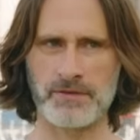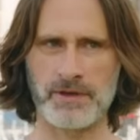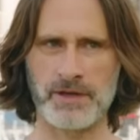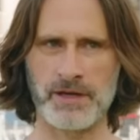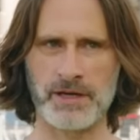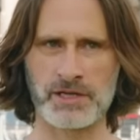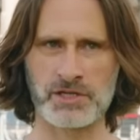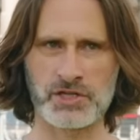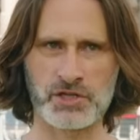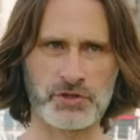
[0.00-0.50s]

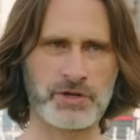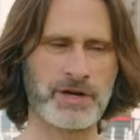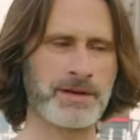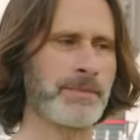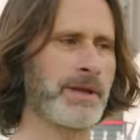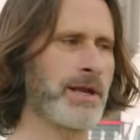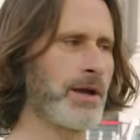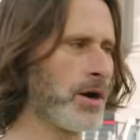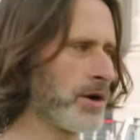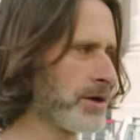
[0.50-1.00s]

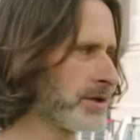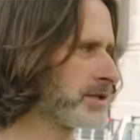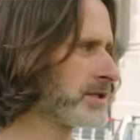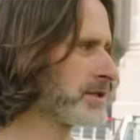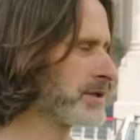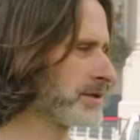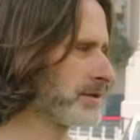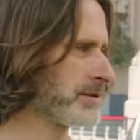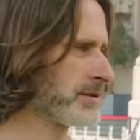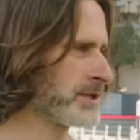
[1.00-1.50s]
extremely odd
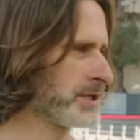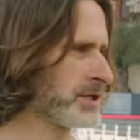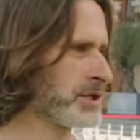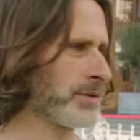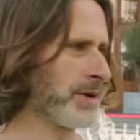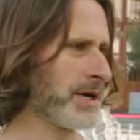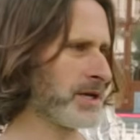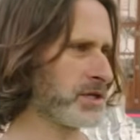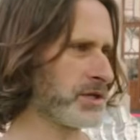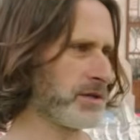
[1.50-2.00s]

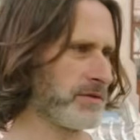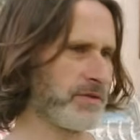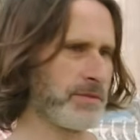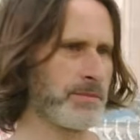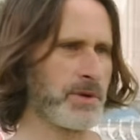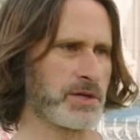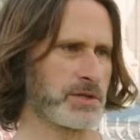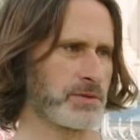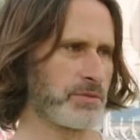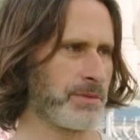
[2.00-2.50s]
situation for
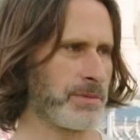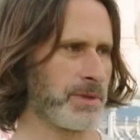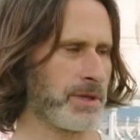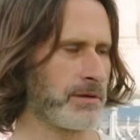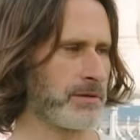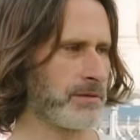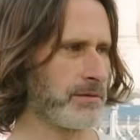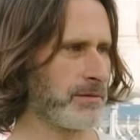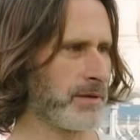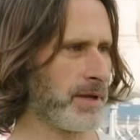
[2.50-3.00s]
most
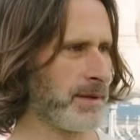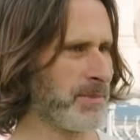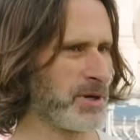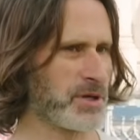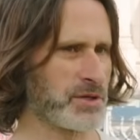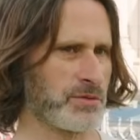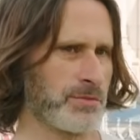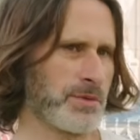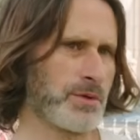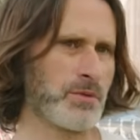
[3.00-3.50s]
women. Like,
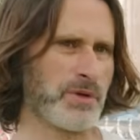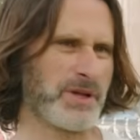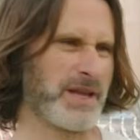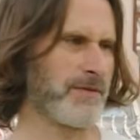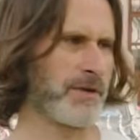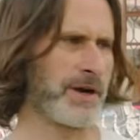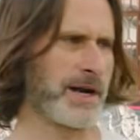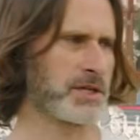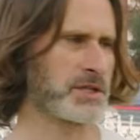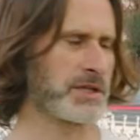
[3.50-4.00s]
most women will
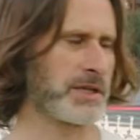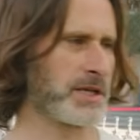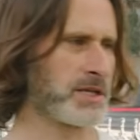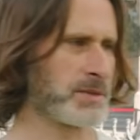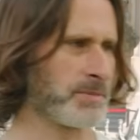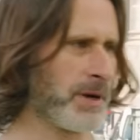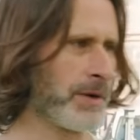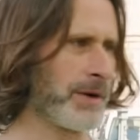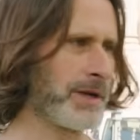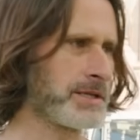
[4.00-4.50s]
never actually
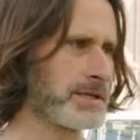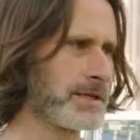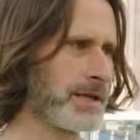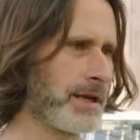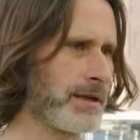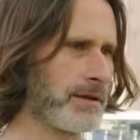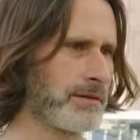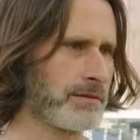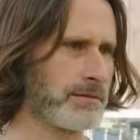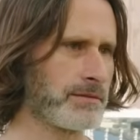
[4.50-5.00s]
experience
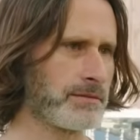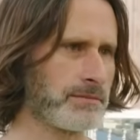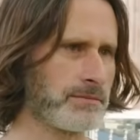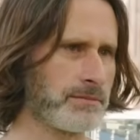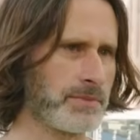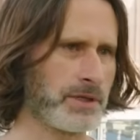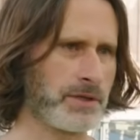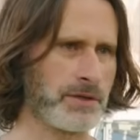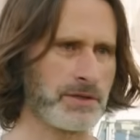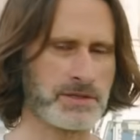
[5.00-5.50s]
that
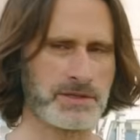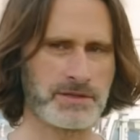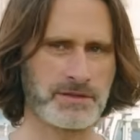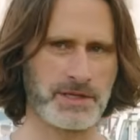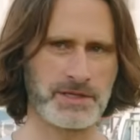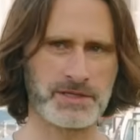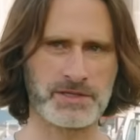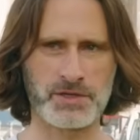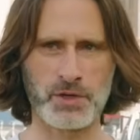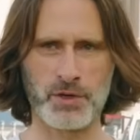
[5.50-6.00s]
because
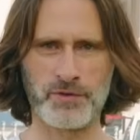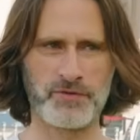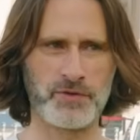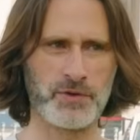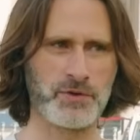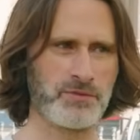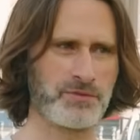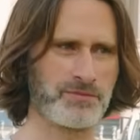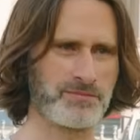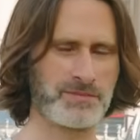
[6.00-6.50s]
there's so
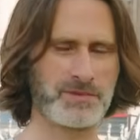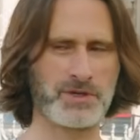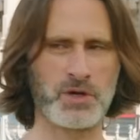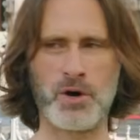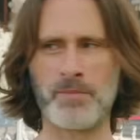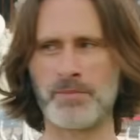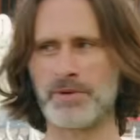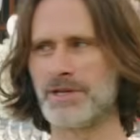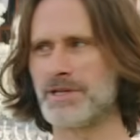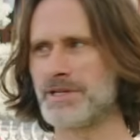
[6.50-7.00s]
few
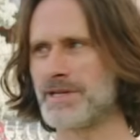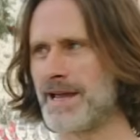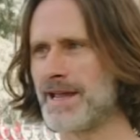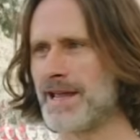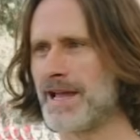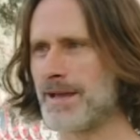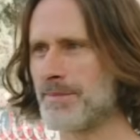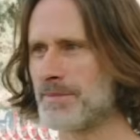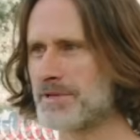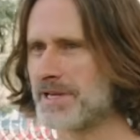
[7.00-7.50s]
competent
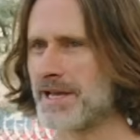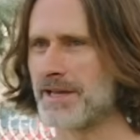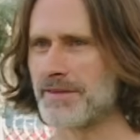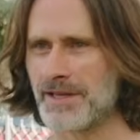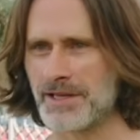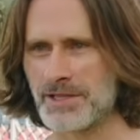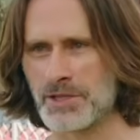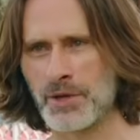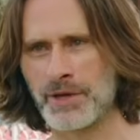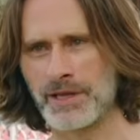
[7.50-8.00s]
day gamers out
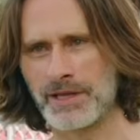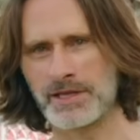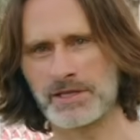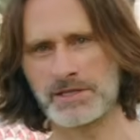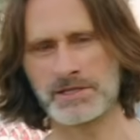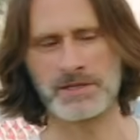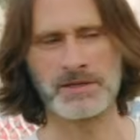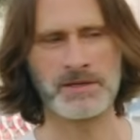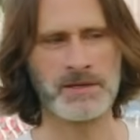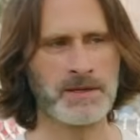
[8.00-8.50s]
there doing
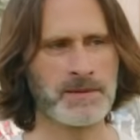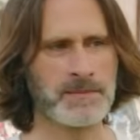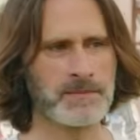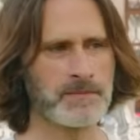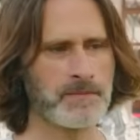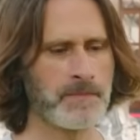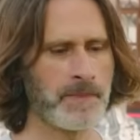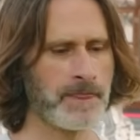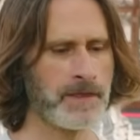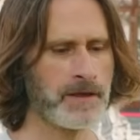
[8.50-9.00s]
this.
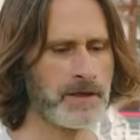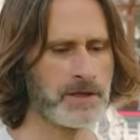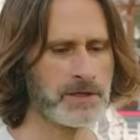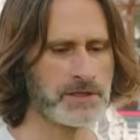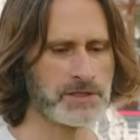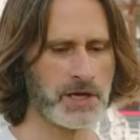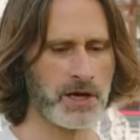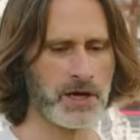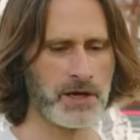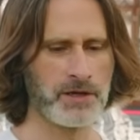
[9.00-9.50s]

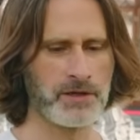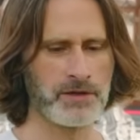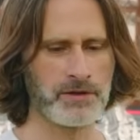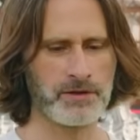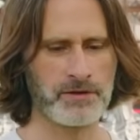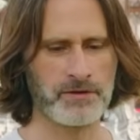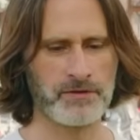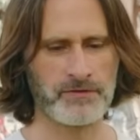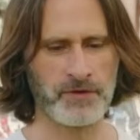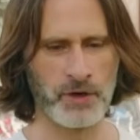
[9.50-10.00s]
So
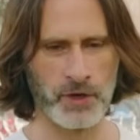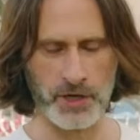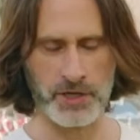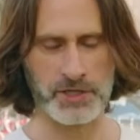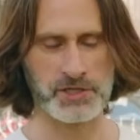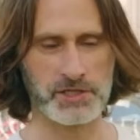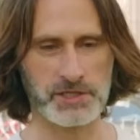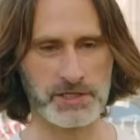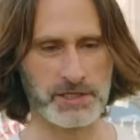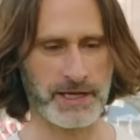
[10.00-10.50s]
for
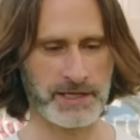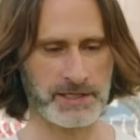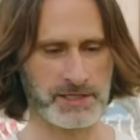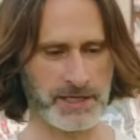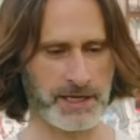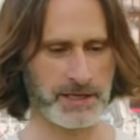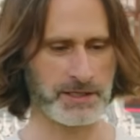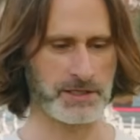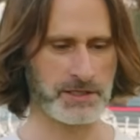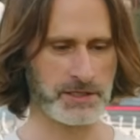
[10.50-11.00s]
her, she's
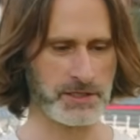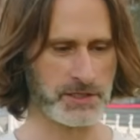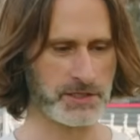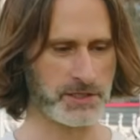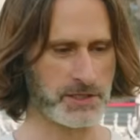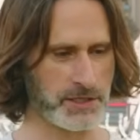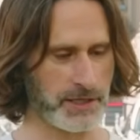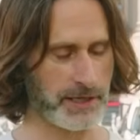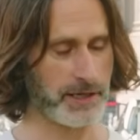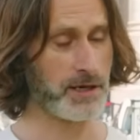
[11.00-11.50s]

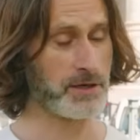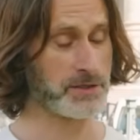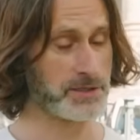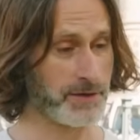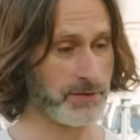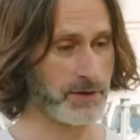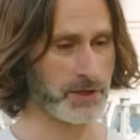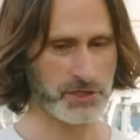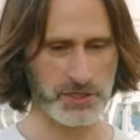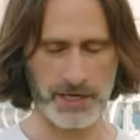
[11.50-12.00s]
just like, oh, I was
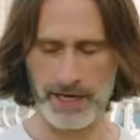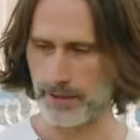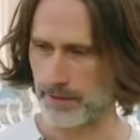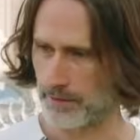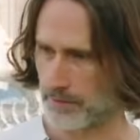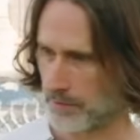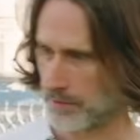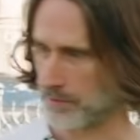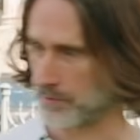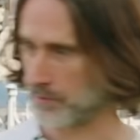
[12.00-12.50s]
having a chat, and oh,